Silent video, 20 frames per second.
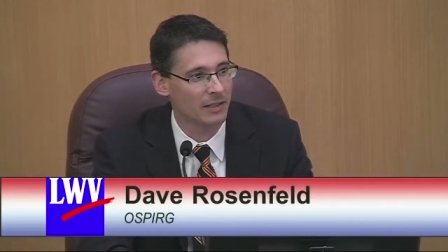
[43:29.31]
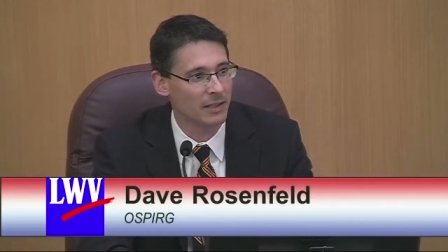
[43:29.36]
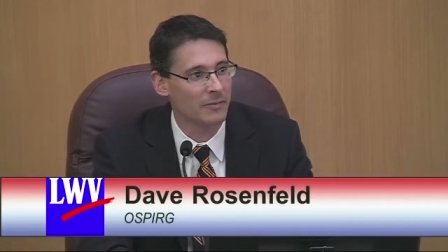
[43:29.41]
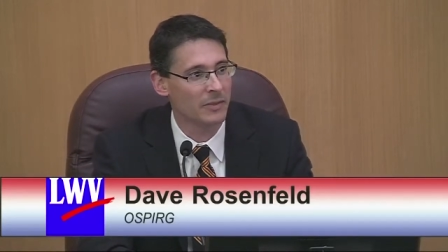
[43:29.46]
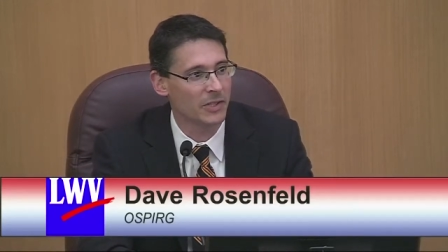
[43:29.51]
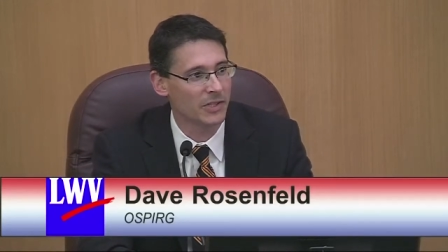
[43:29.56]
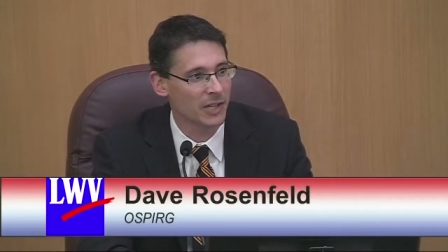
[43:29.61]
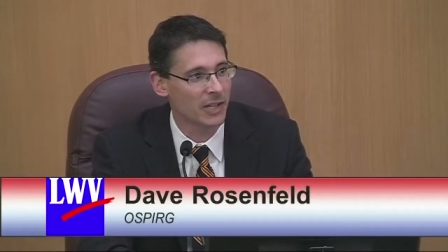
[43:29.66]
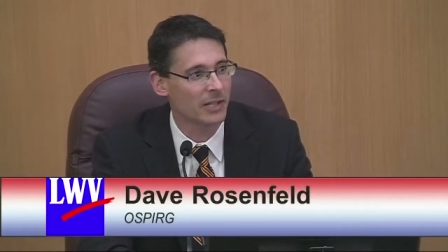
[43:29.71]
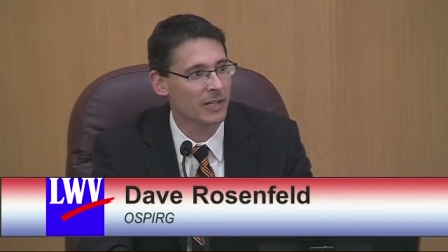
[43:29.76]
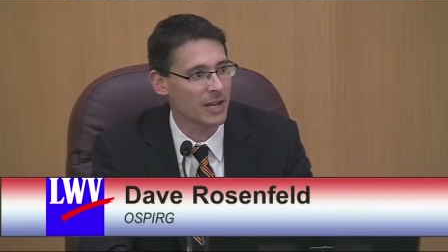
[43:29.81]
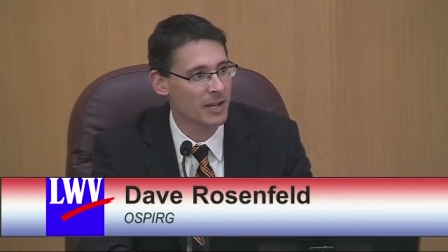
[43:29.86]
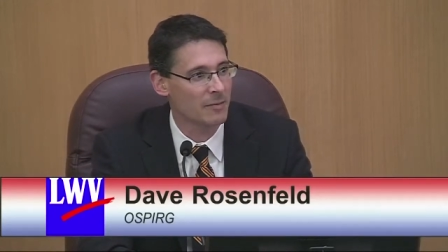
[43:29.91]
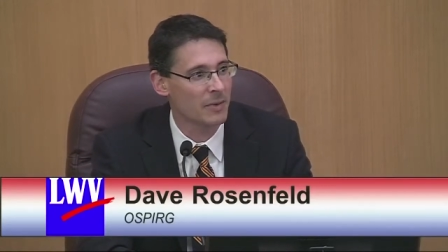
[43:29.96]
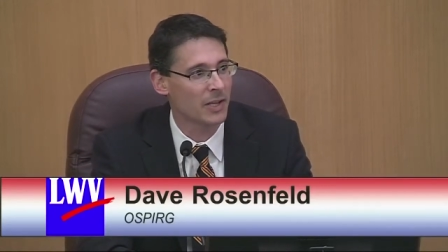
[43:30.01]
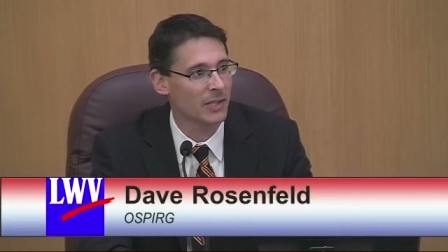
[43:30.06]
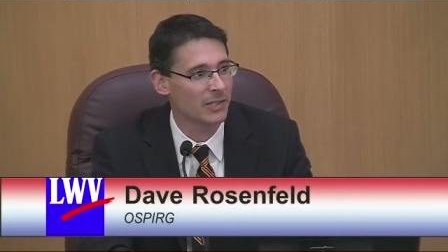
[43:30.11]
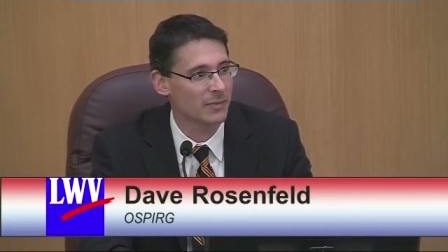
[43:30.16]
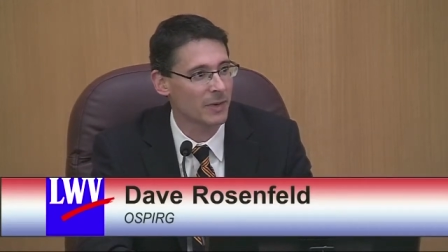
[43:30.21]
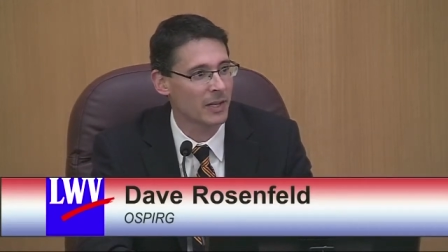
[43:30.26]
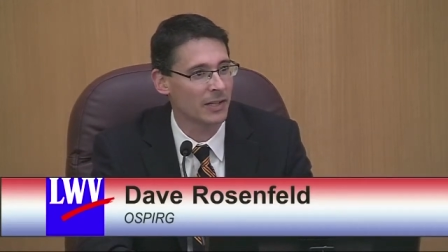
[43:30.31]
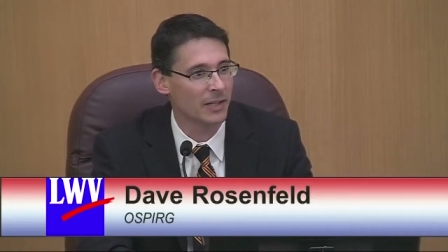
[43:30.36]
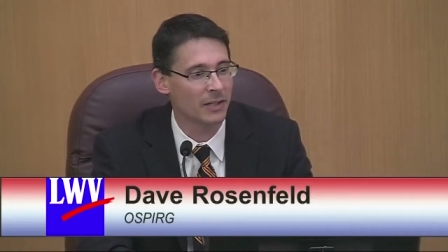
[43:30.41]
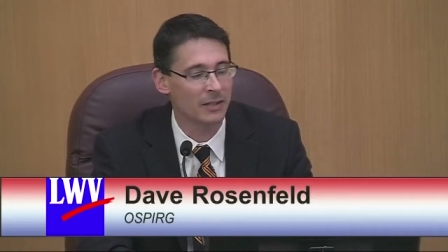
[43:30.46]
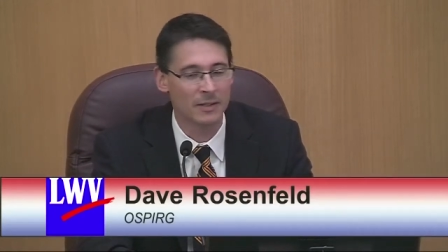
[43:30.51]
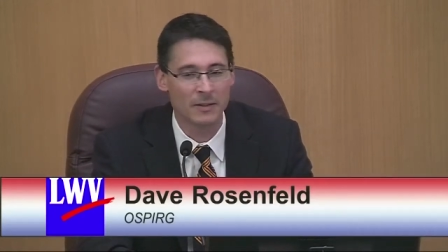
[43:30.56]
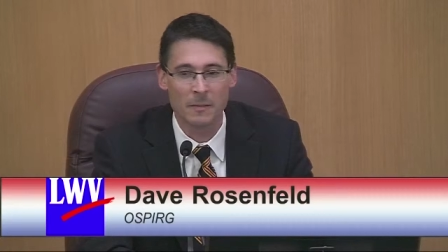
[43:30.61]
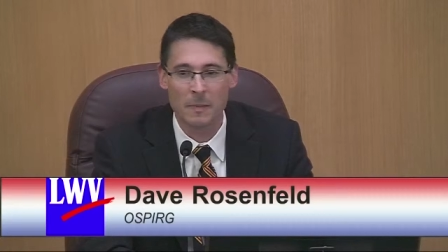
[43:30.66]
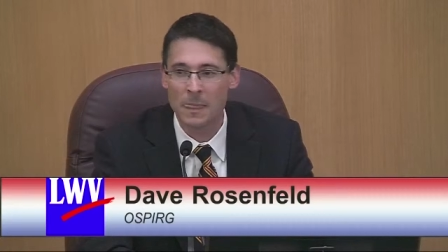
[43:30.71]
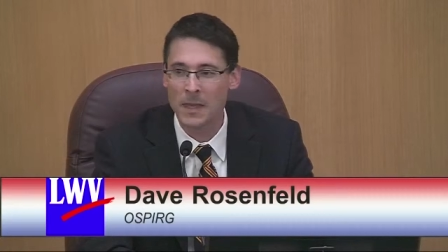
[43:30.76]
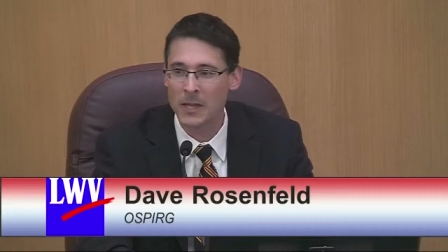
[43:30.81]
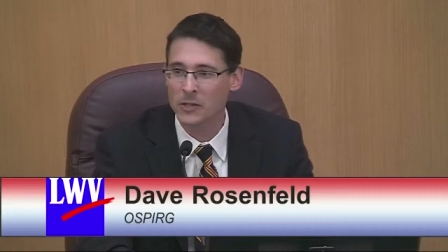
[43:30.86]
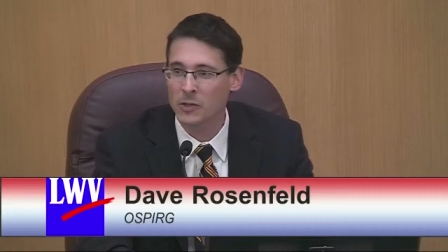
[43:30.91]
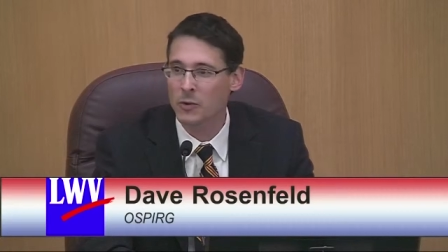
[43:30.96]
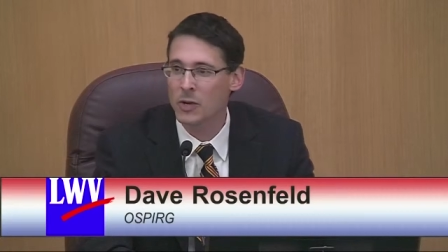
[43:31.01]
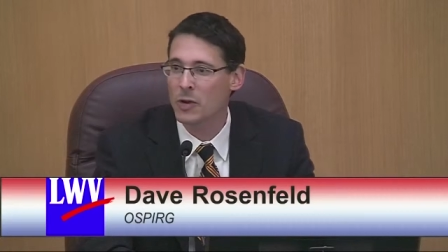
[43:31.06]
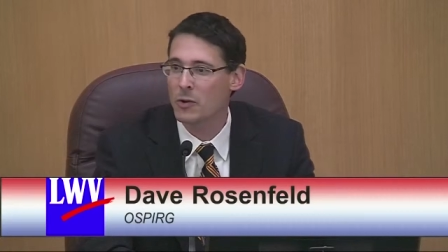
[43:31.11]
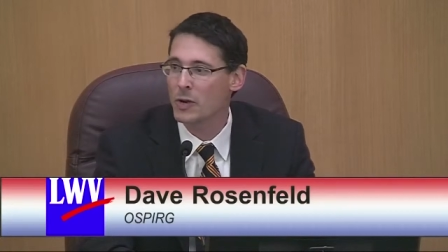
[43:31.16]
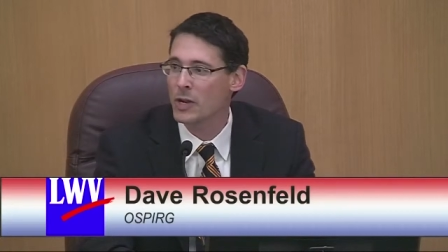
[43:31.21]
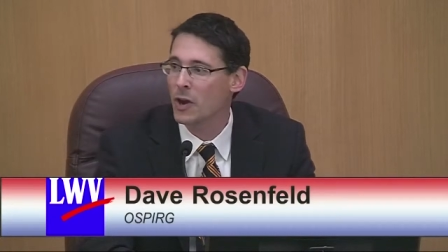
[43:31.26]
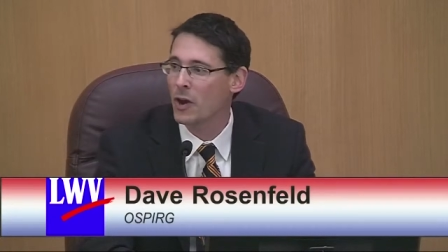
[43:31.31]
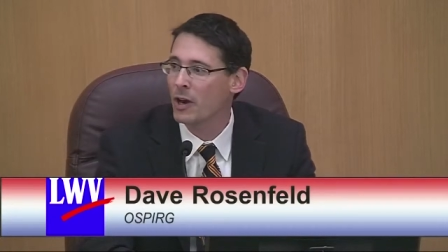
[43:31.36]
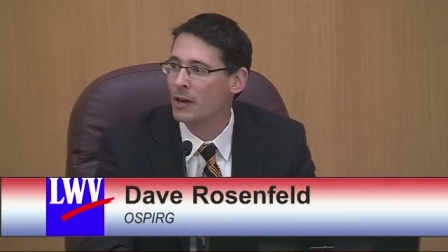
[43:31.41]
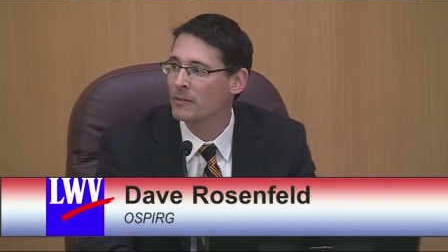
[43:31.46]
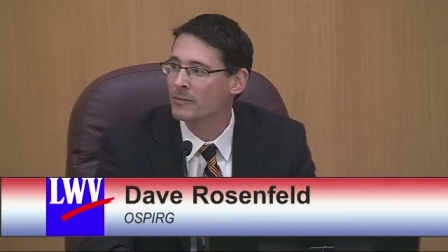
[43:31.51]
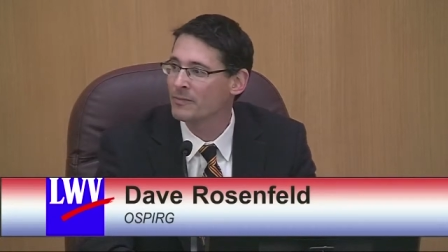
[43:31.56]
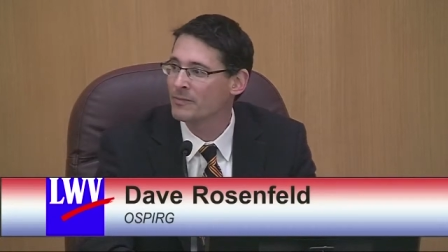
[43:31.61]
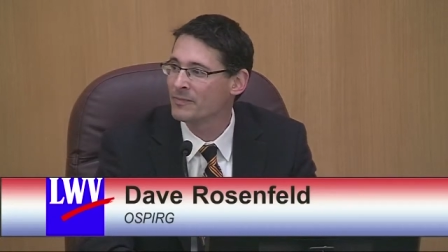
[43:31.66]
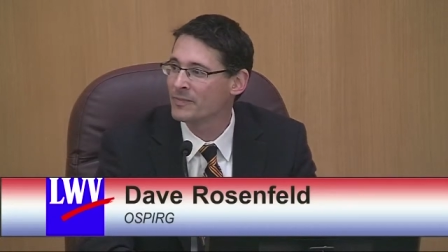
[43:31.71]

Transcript: limits on campaign spending. So here we are.